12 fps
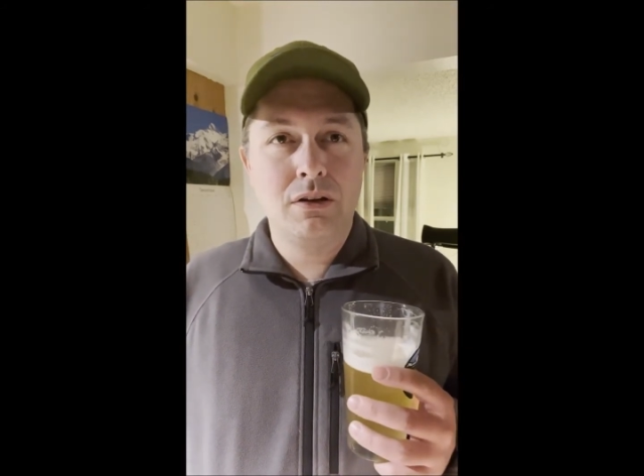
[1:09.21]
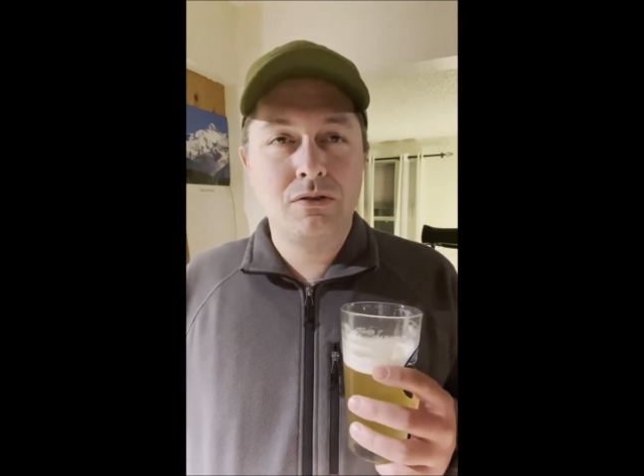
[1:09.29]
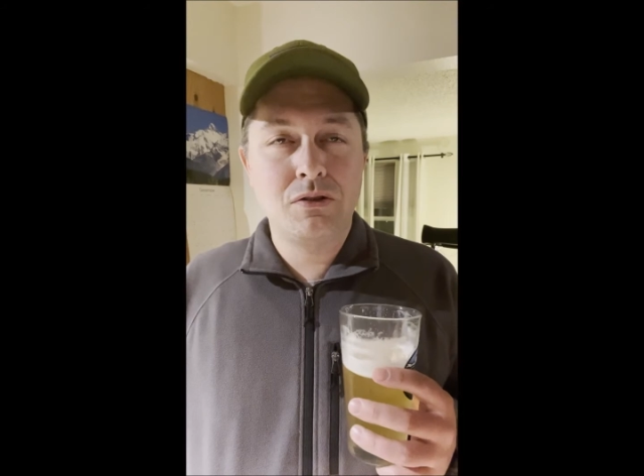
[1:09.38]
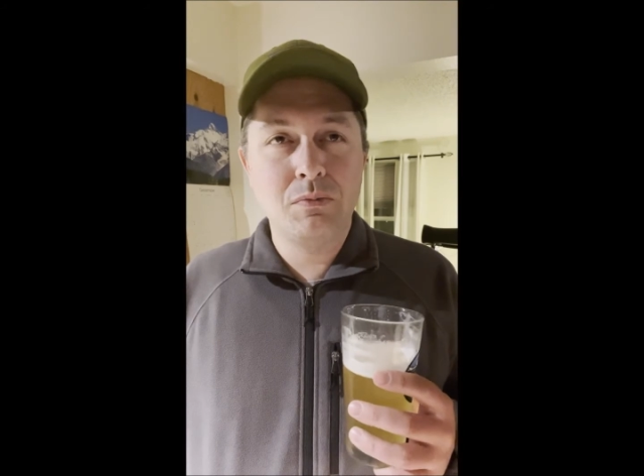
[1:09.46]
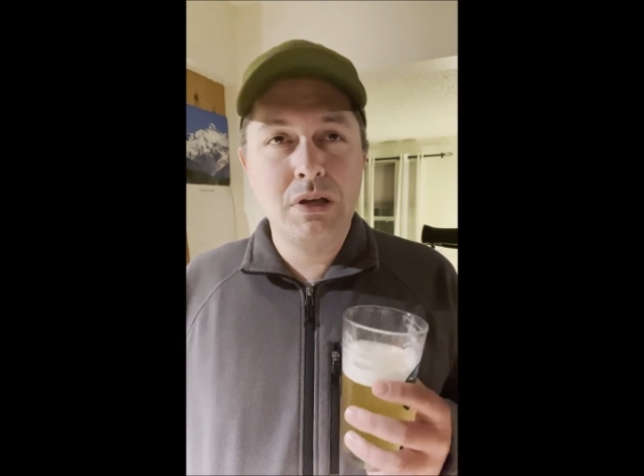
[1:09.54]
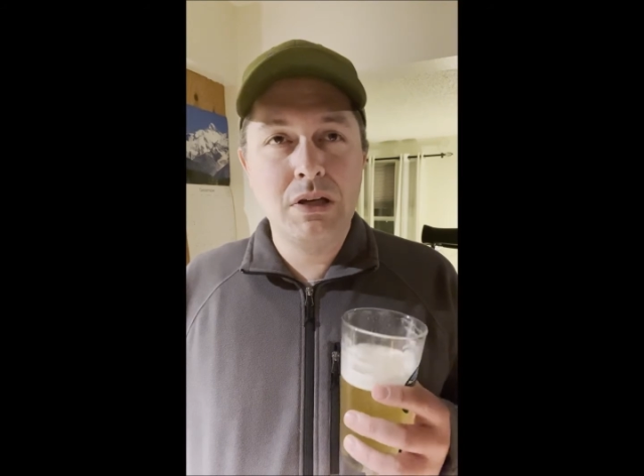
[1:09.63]

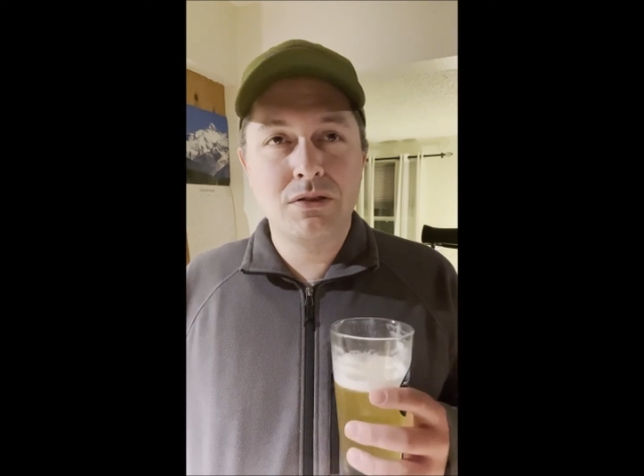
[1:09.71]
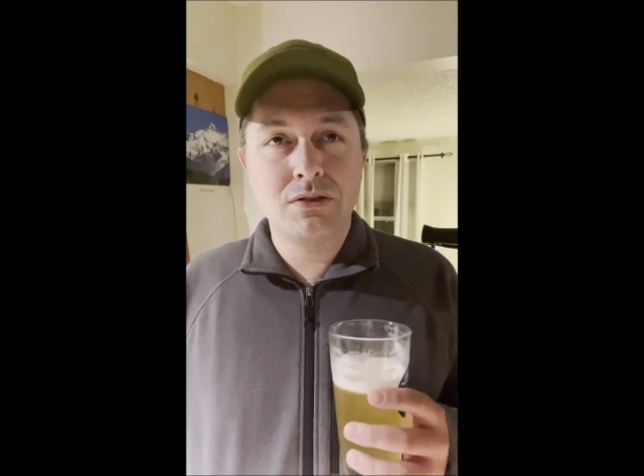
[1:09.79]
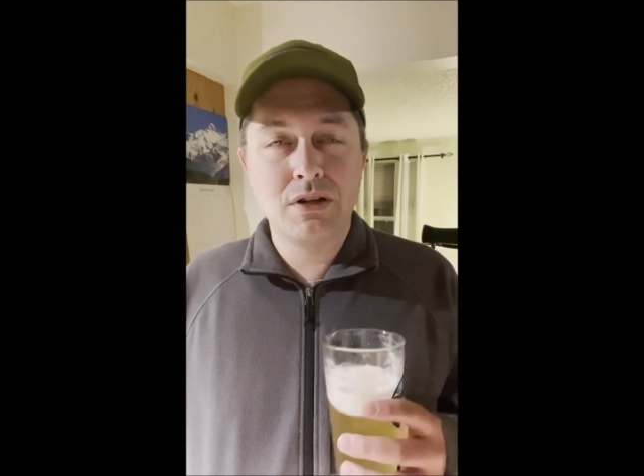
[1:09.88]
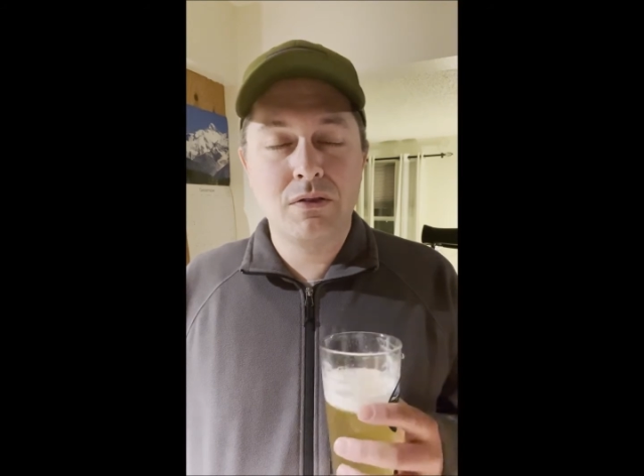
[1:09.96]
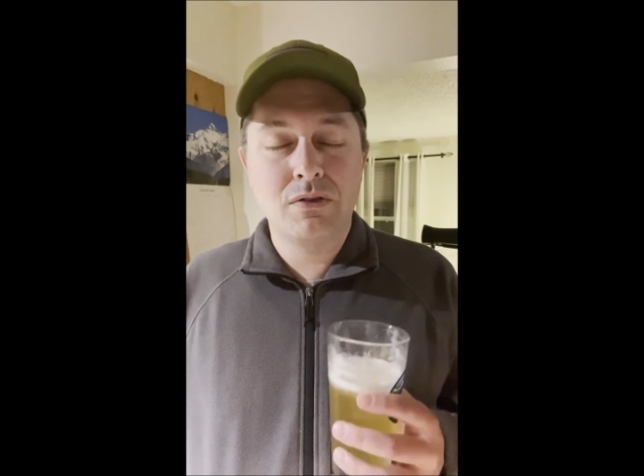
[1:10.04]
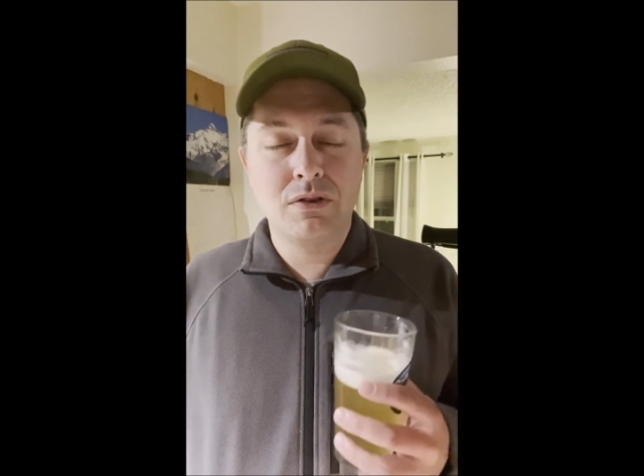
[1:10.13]
to me, it doesn't
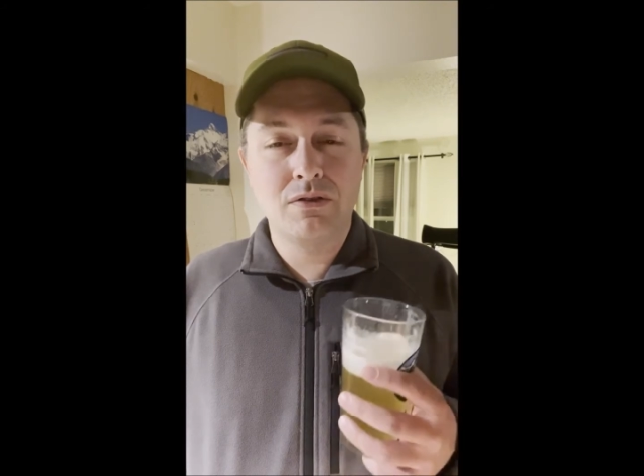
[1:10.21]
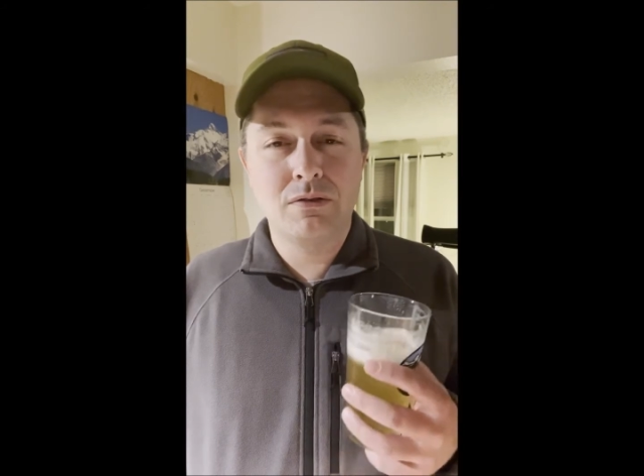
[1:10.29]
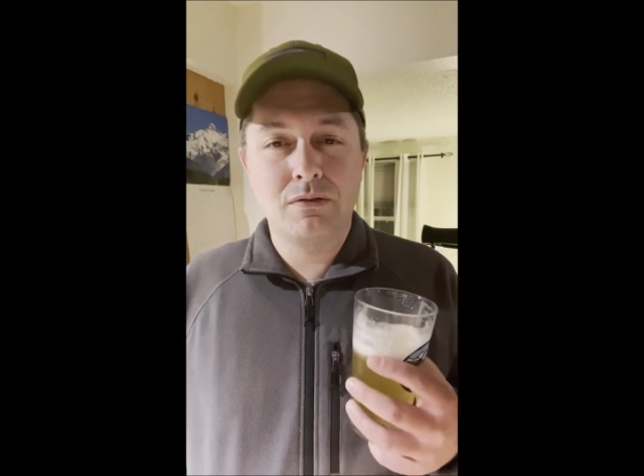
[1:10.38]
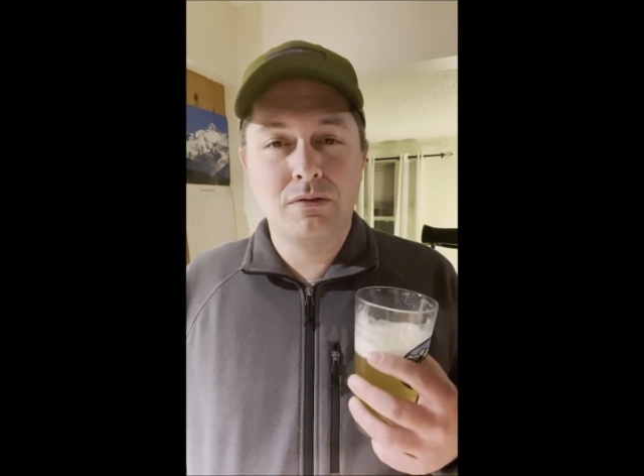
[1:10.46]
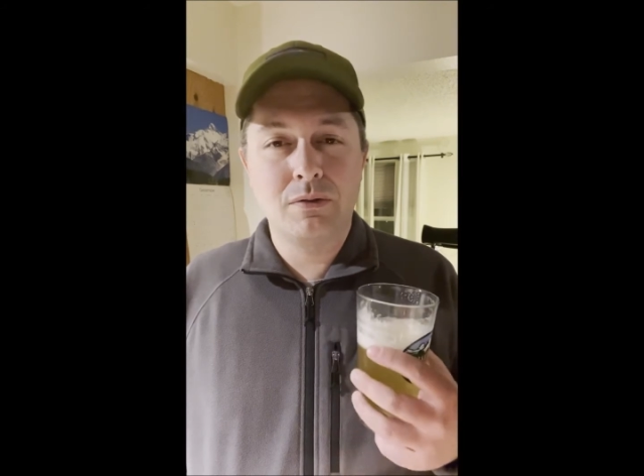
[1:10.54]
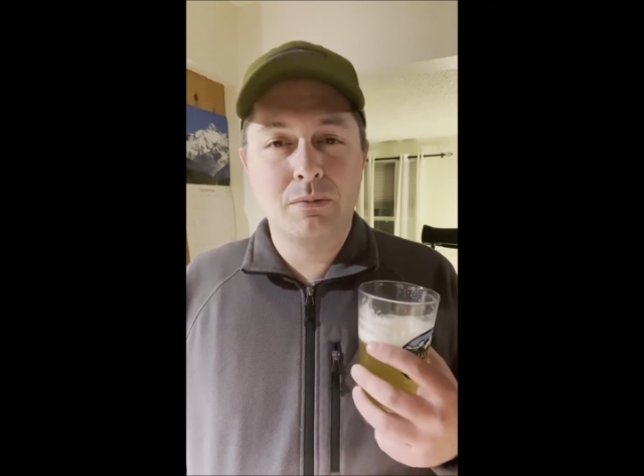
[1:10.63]
have the
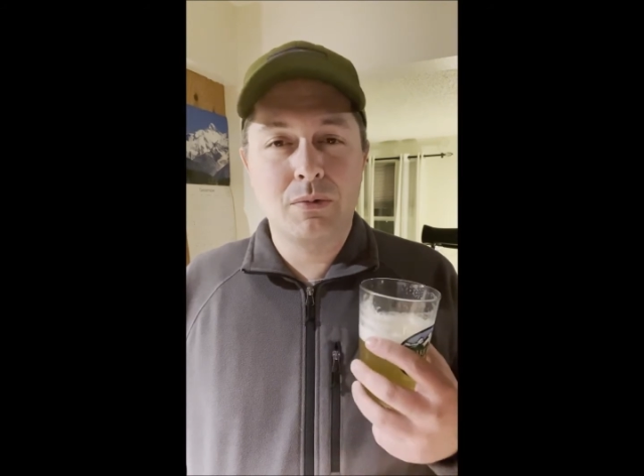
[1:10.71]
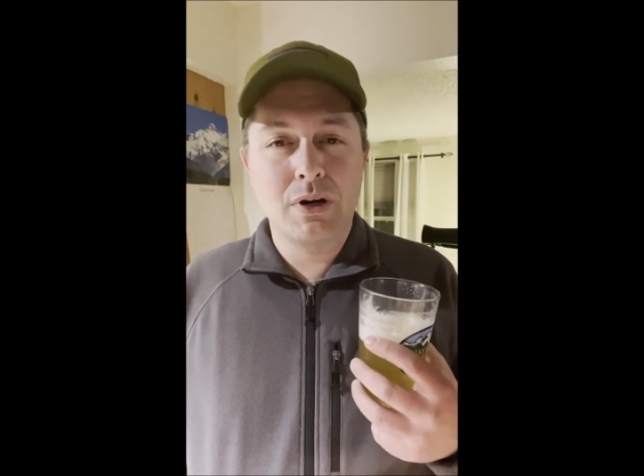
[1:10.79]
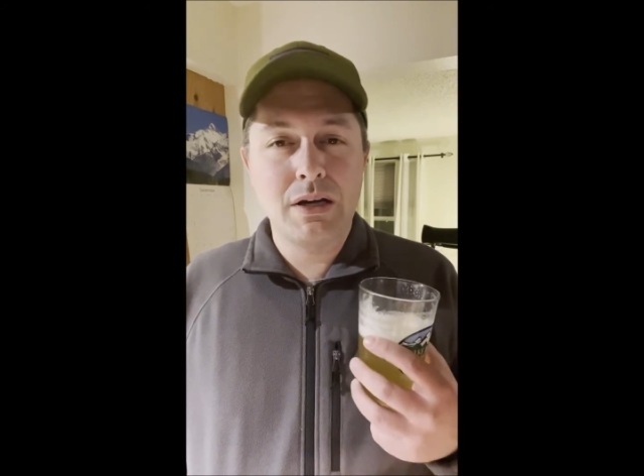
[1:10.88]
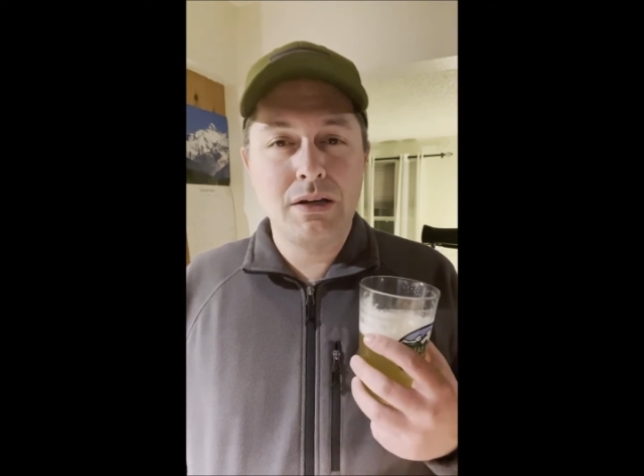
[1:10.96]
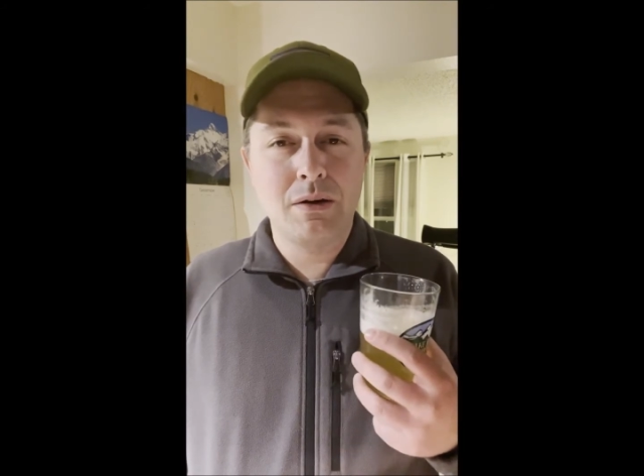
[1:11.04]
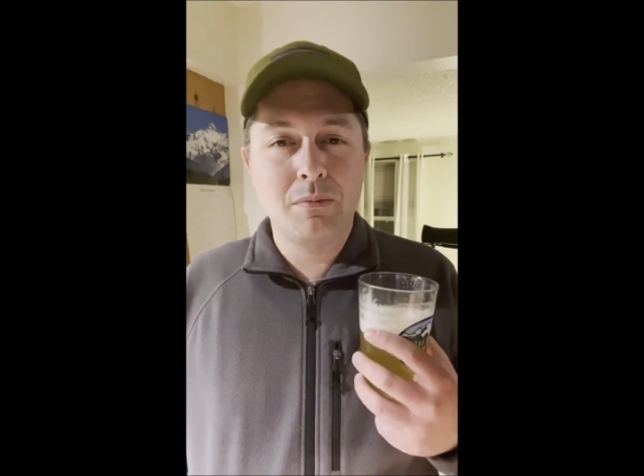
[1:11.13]

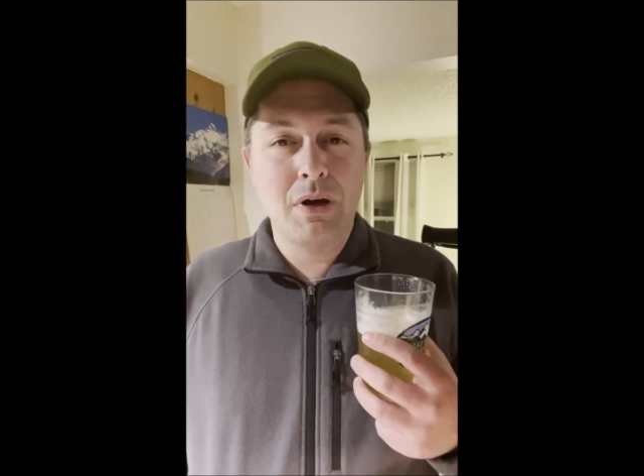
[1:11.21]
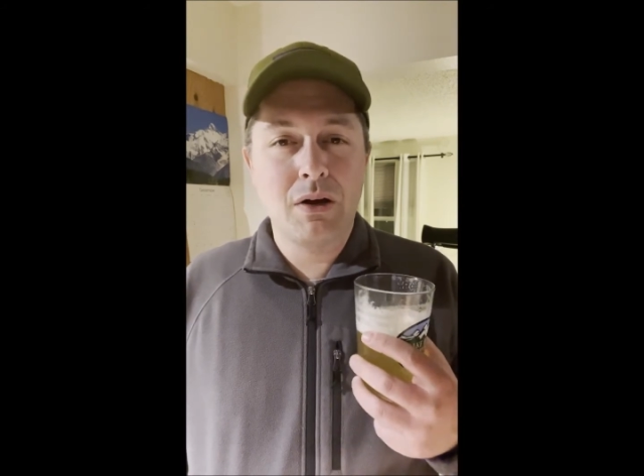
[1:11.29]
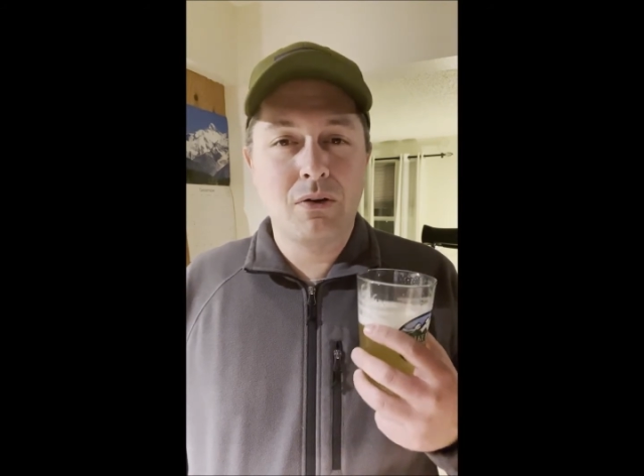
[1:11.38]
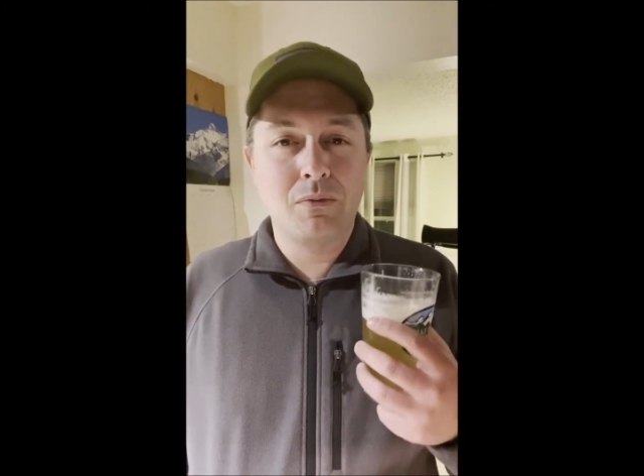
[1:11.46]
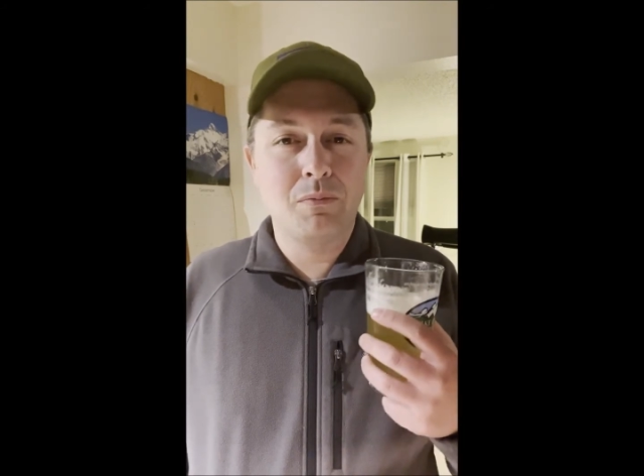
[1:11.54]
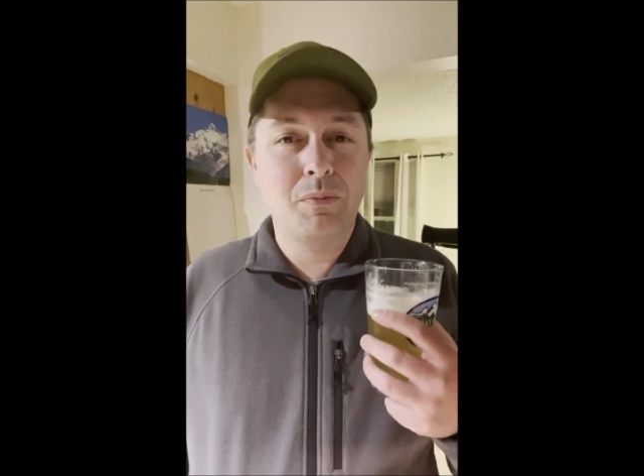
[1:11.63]
right
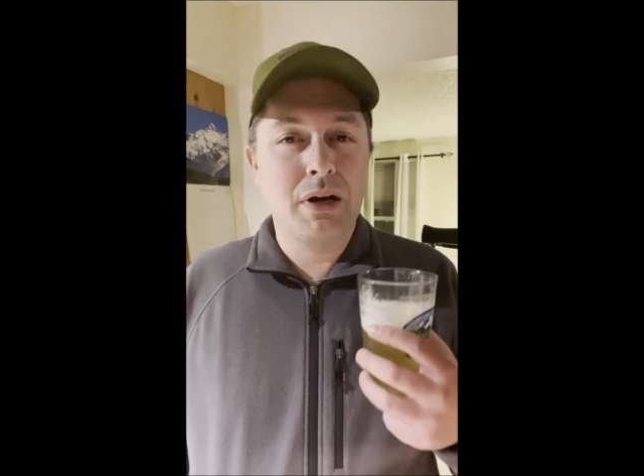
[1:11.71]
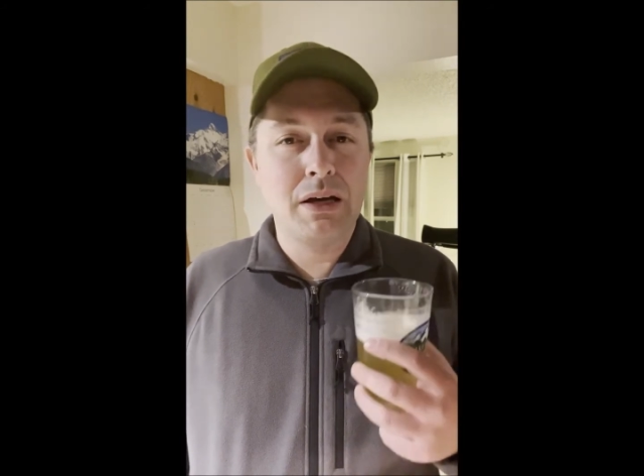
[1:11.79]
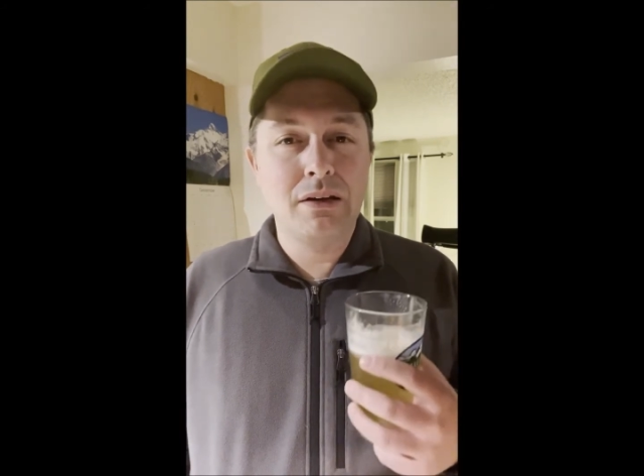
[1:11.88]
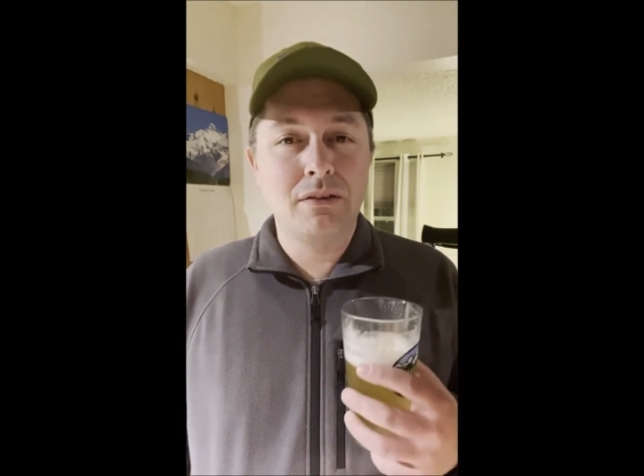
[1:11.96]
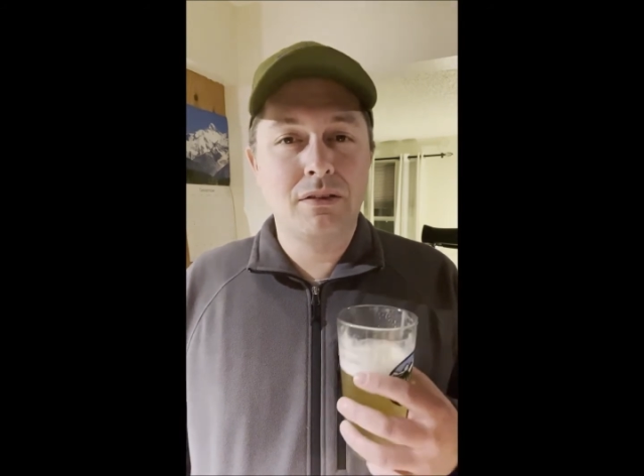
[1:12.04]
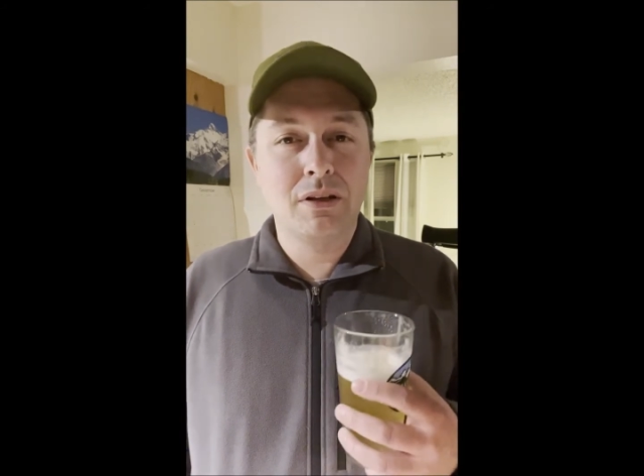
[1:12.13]
amount of bite